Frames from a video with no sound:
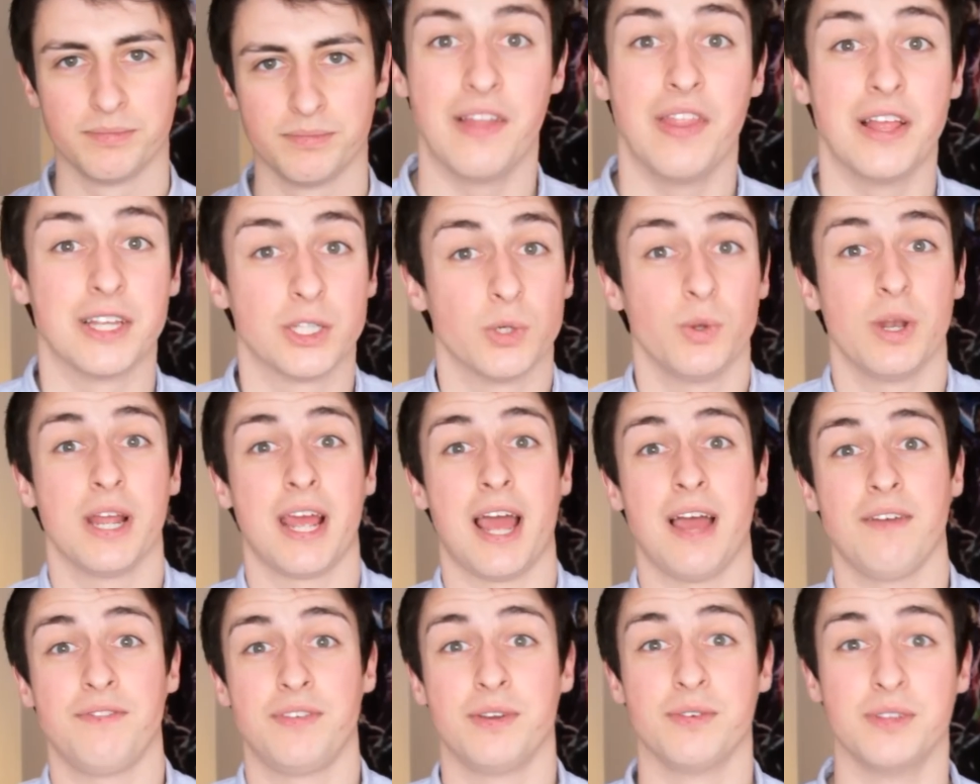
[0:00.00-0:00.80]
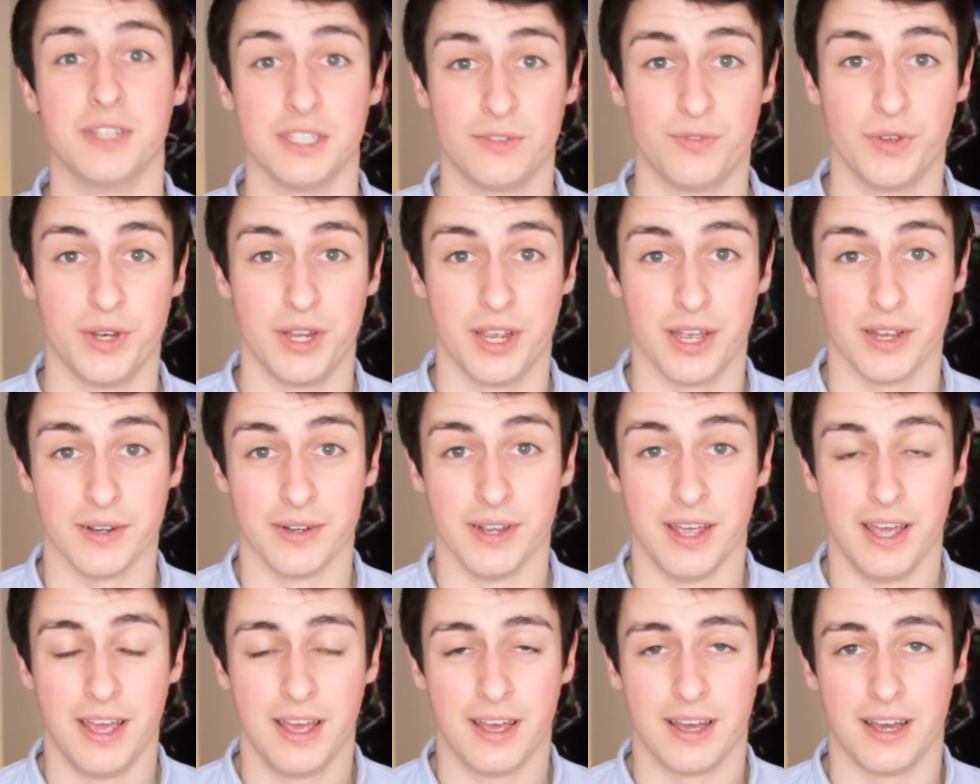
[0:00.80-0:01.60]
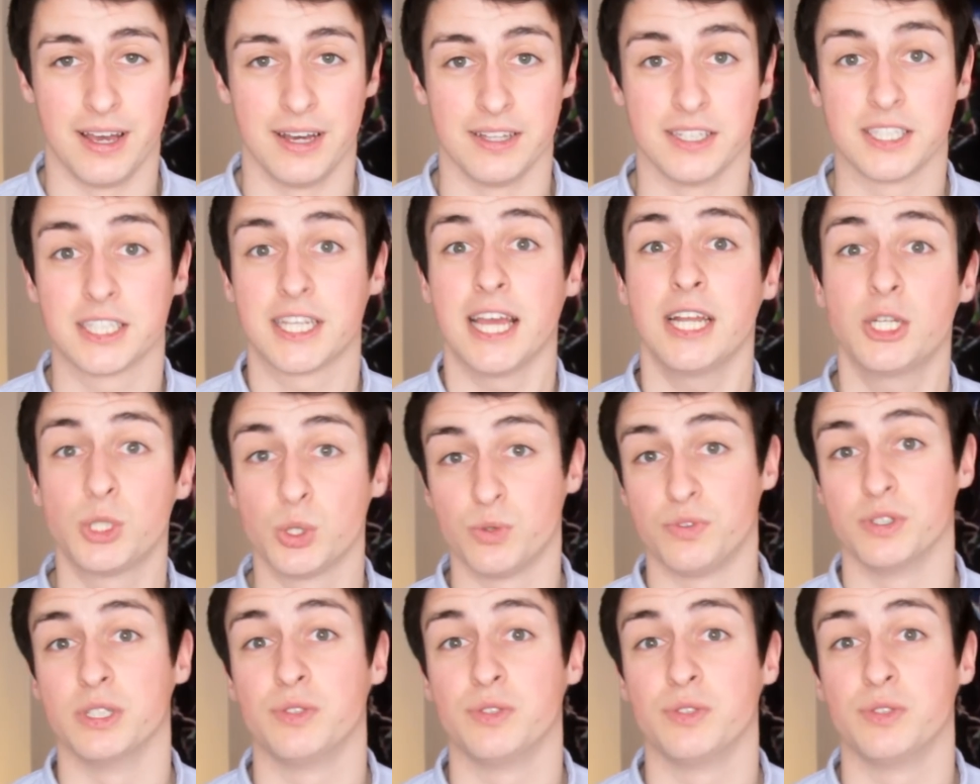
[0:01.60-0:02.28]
And that's all I have for you in this video. The schedule